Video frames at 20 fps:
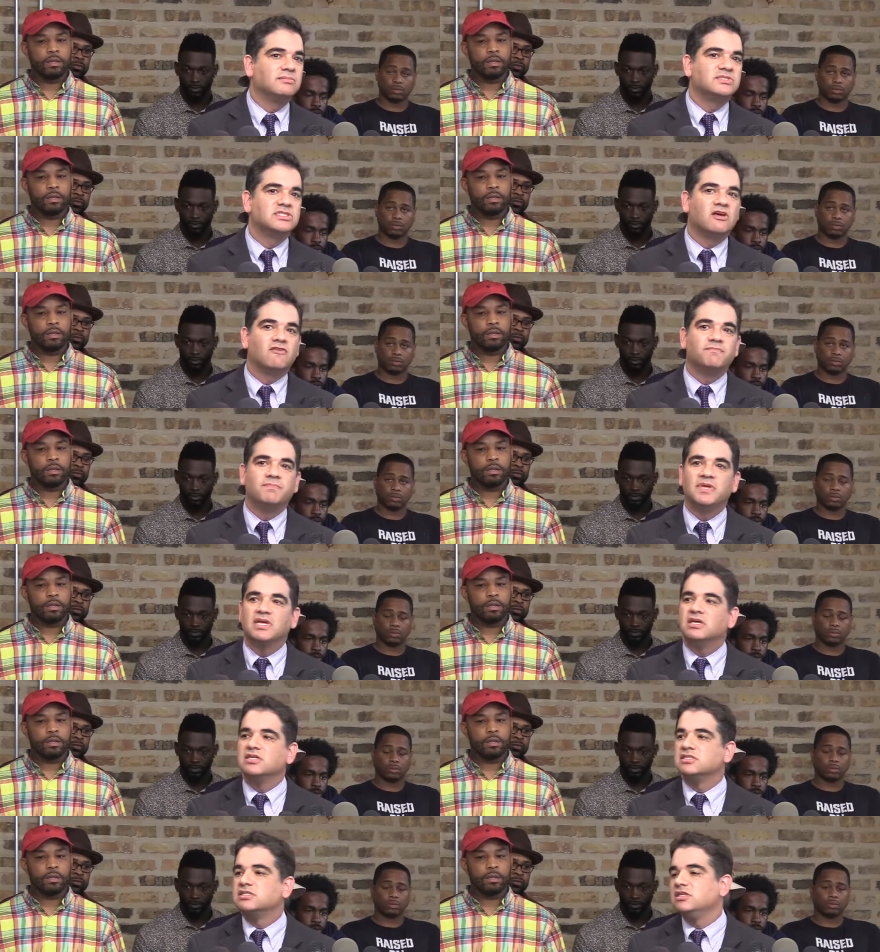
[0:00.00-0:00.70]
Speaker 1: himself
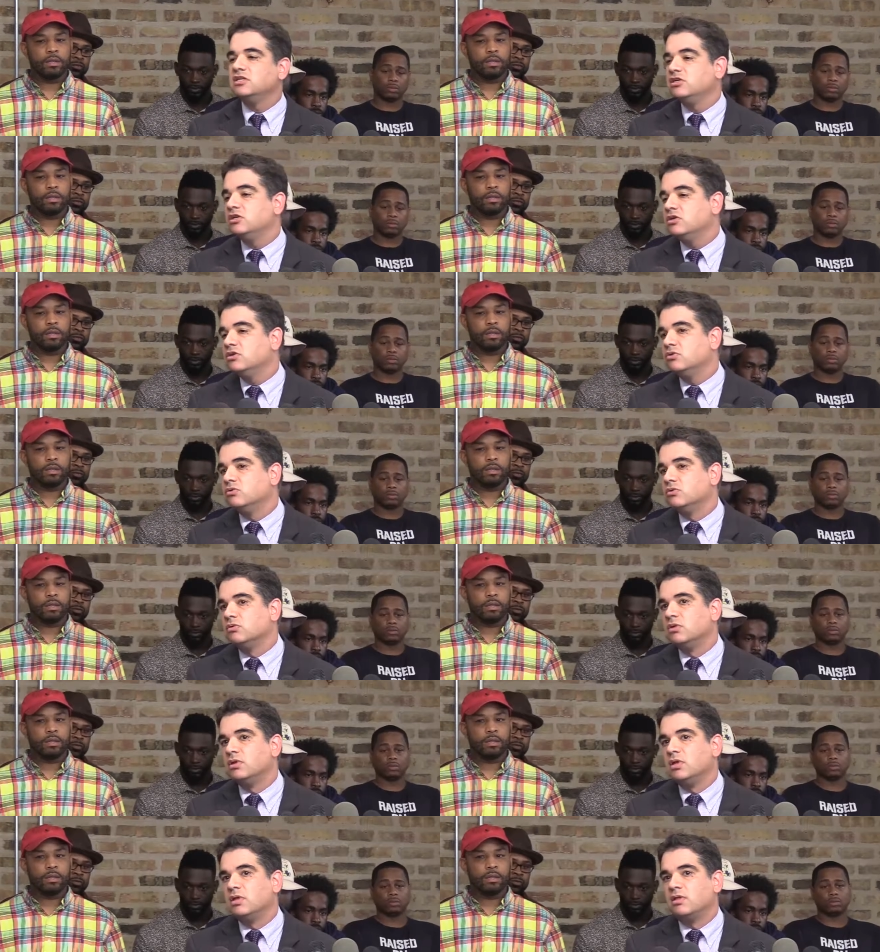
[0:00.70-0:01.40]
because he knew,
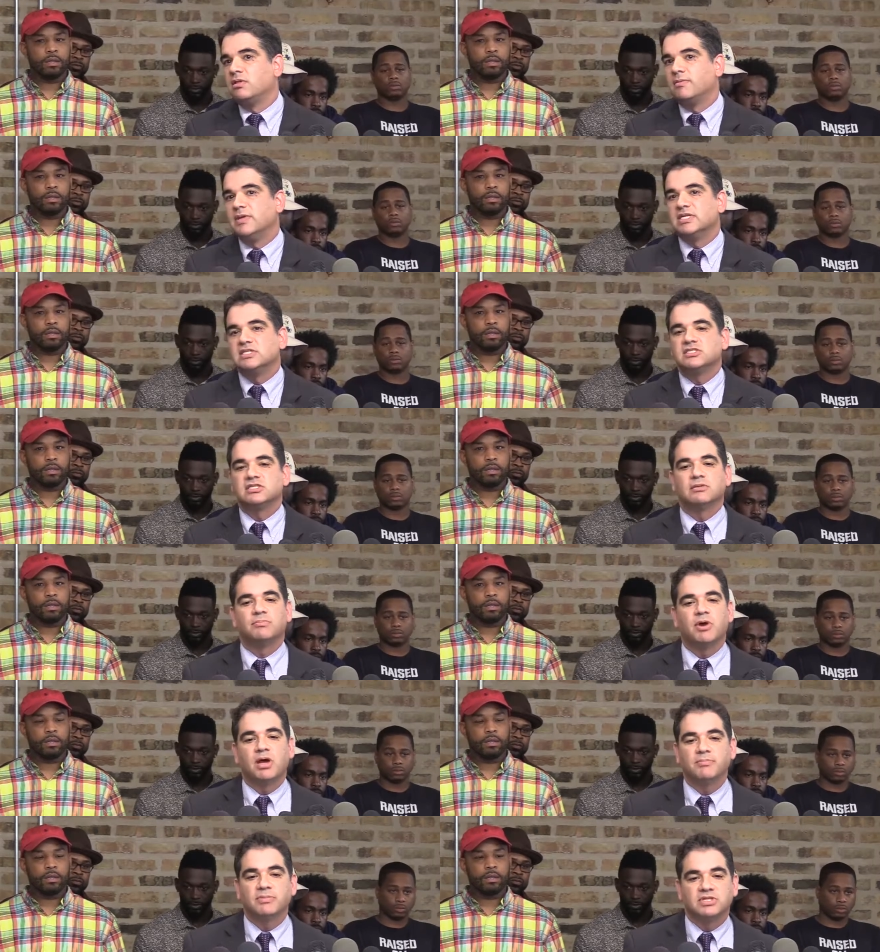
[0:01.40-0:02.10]
because
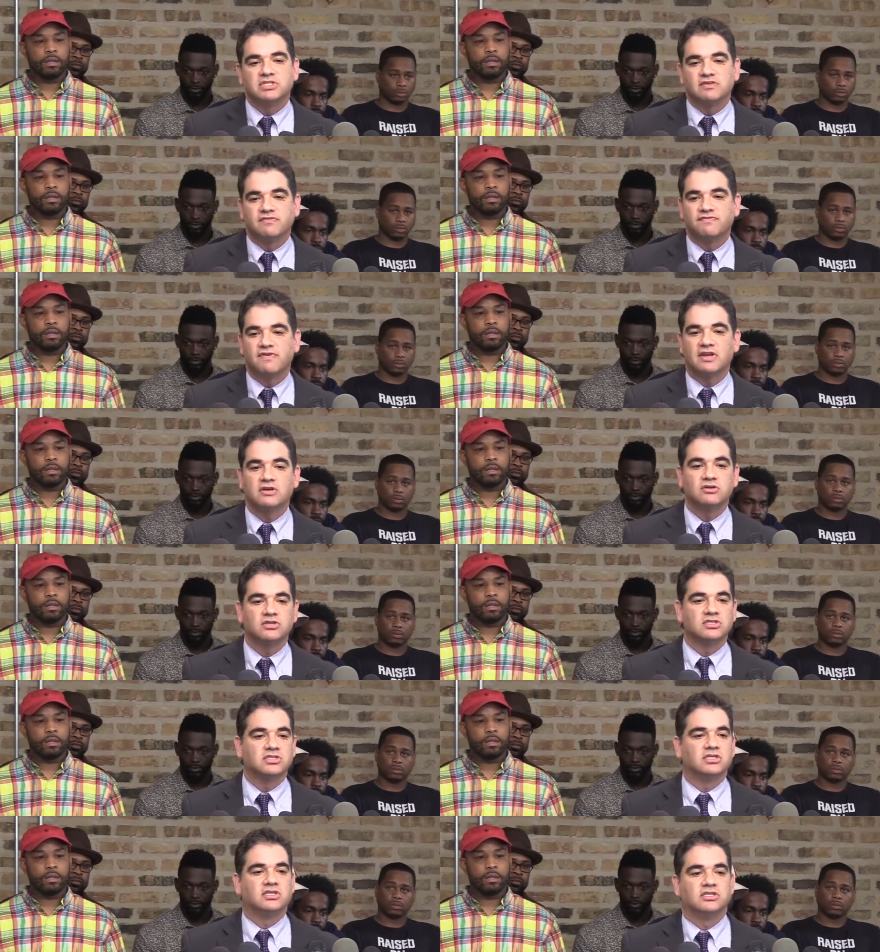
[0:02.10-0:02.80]
the public
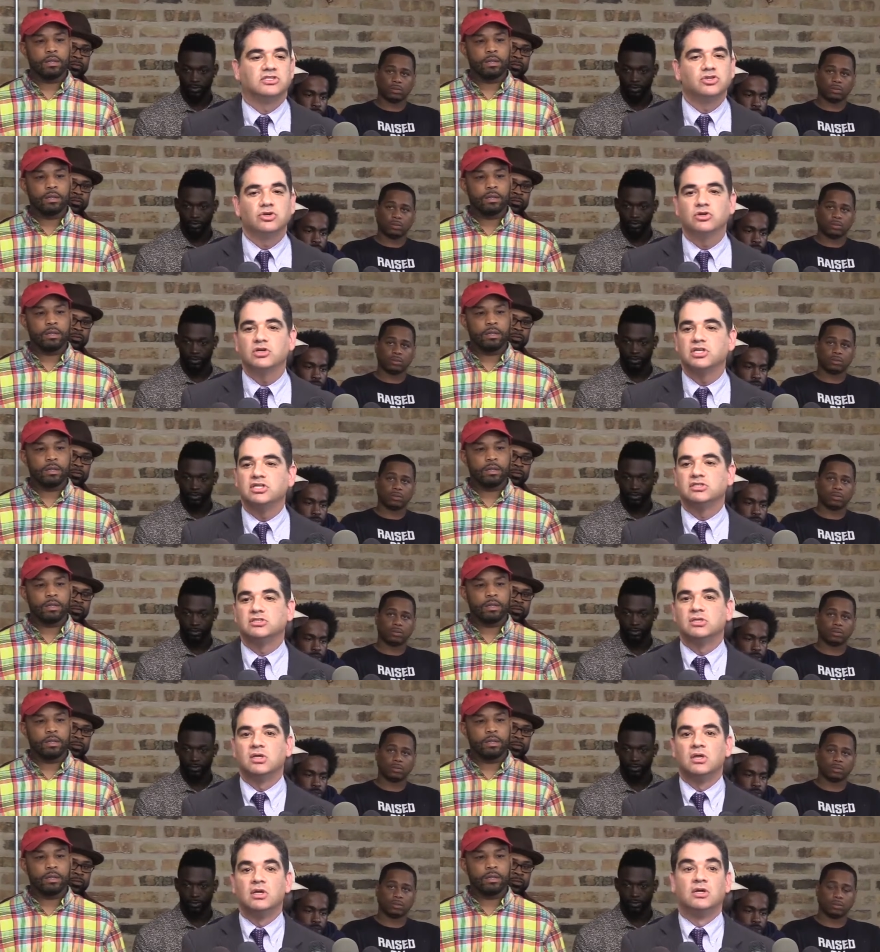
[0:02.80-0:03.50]
defenders, the
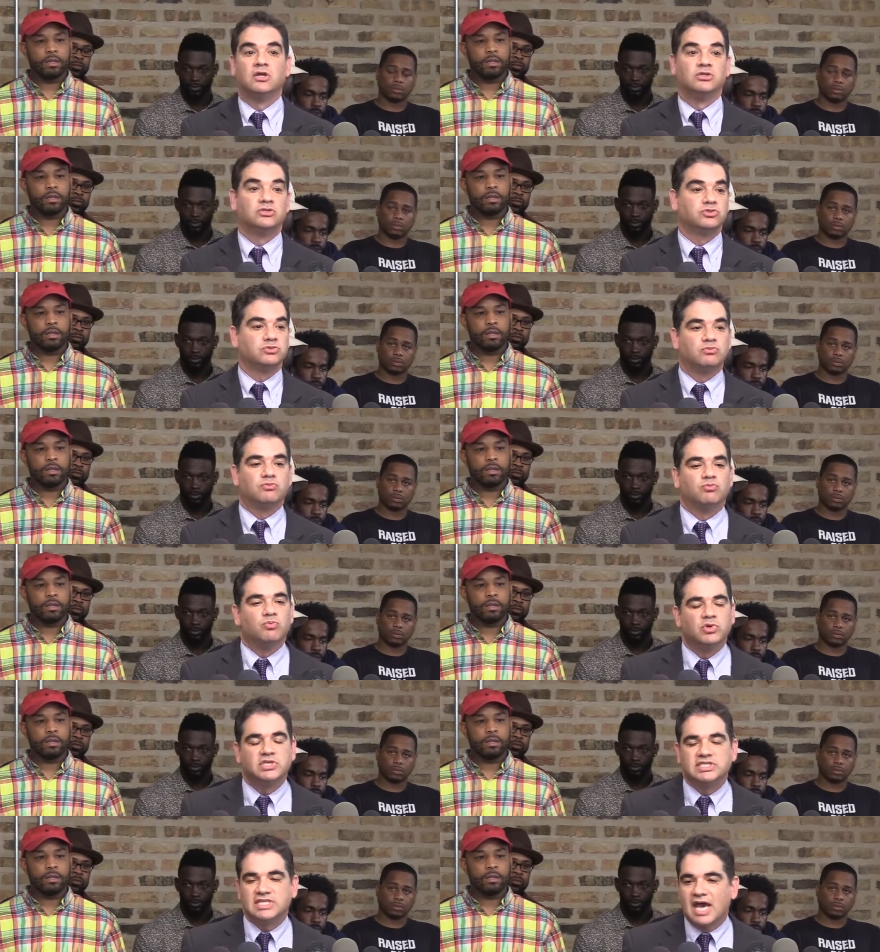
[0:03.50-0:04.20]
attorneys
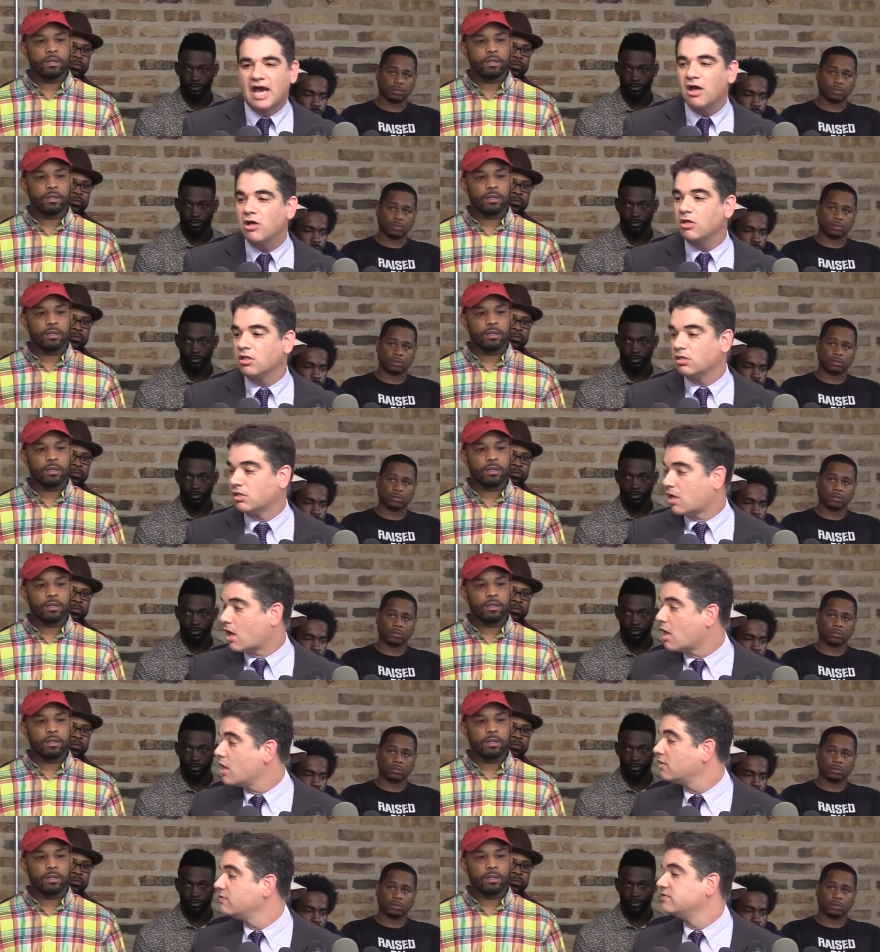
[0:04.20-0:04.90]
would tell
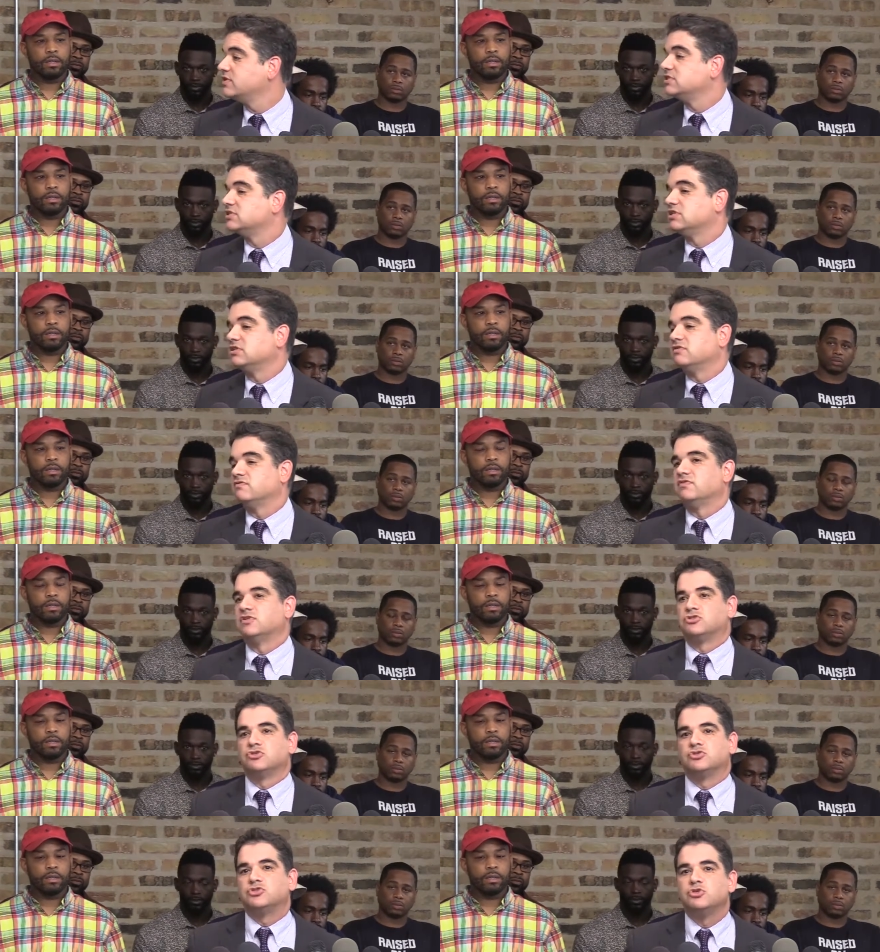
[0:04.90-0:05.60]
all of these
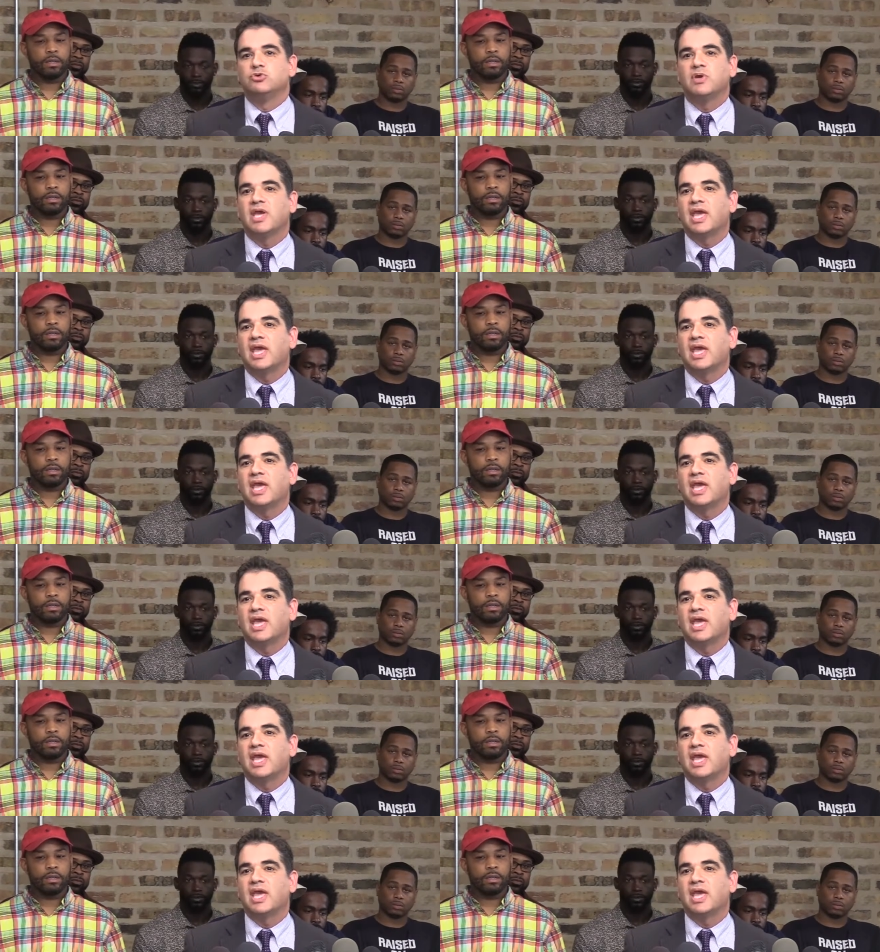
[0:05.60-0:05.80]
individuals, you